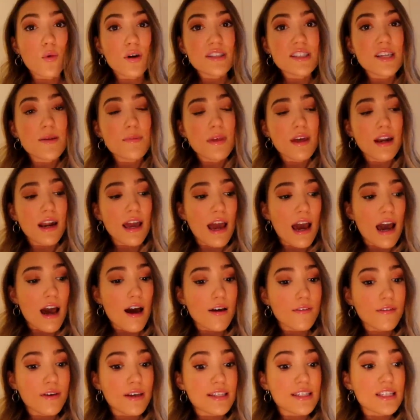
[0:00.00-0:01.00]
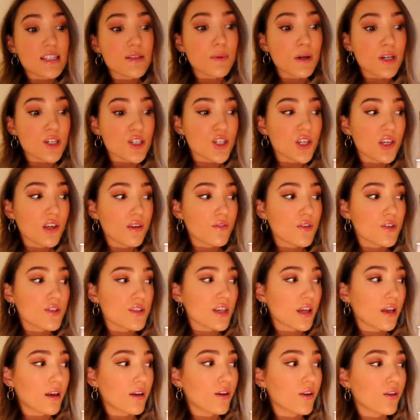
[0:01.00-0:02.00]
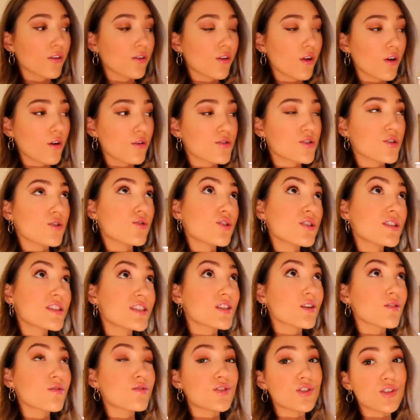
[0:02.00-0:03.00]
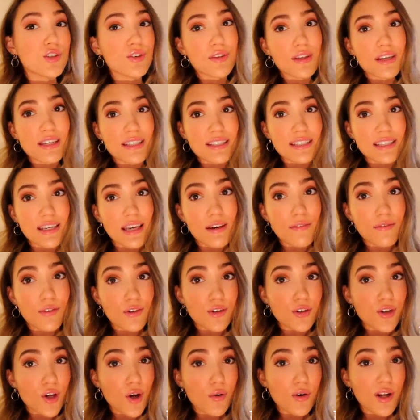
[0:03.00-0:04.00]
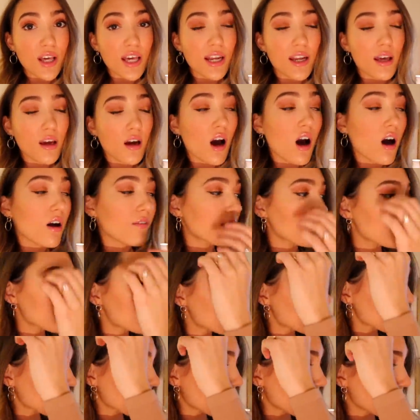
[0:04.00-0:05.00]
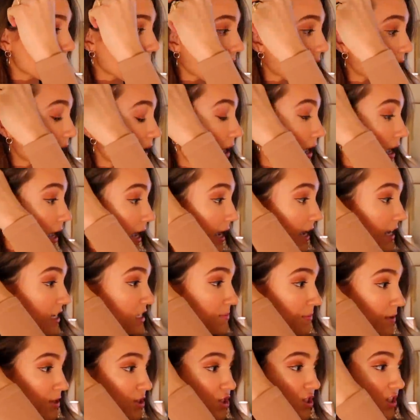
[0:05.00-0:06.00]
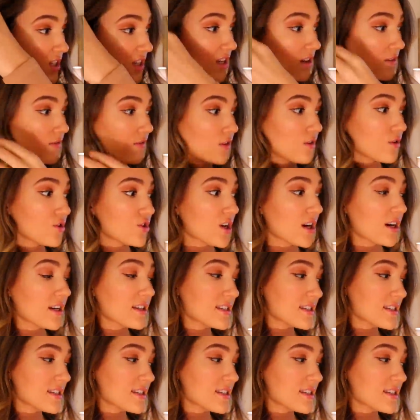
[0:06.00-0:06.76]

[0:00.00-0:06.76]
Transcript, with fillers: One tip that I have, especially if you're selling your clothes, you should still do this if you're donating, obviously, but especially if you're trying